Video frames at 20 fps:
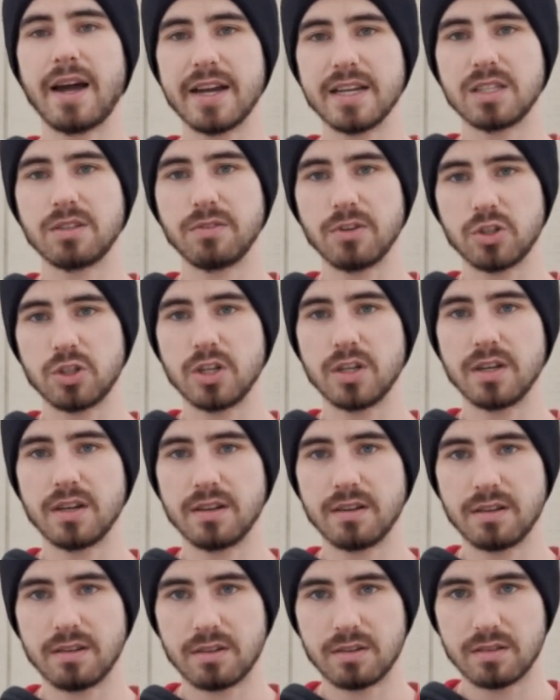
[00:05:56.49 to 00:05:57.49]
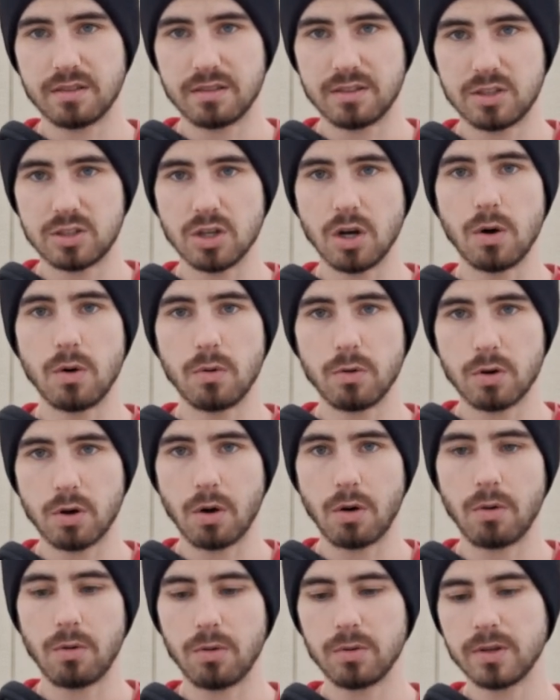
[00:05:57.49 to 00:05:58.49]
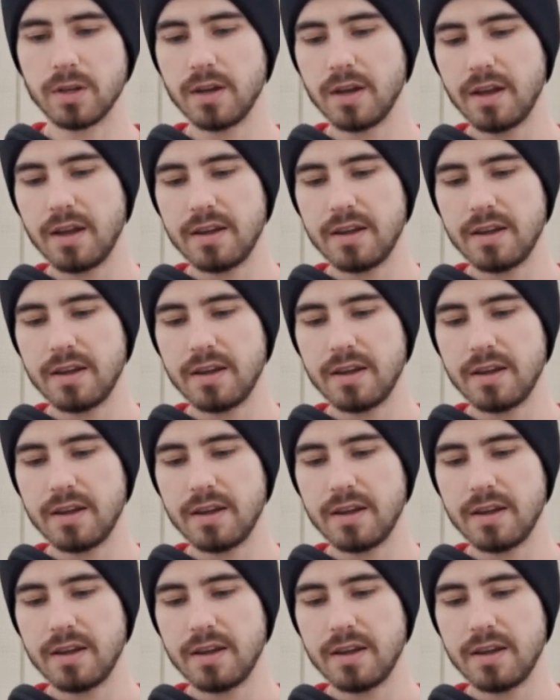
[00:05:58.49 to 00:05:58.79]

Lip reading: ice fishing so cold.